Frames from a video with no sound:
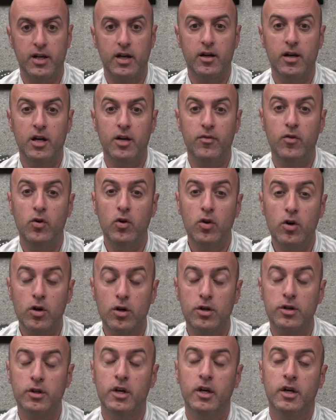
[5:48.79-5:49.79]
I have
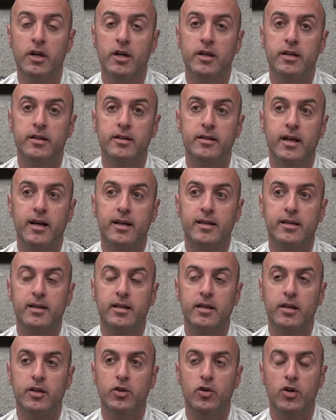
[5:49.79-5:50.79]
learned
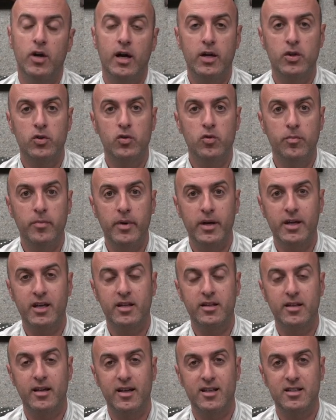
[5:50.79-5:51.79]
that you had to make
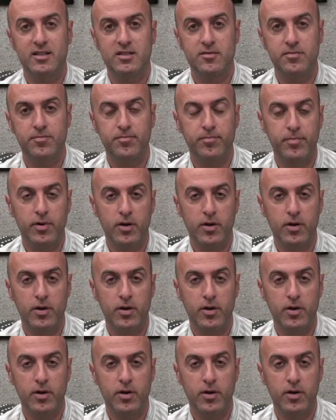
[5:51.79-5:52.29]
it as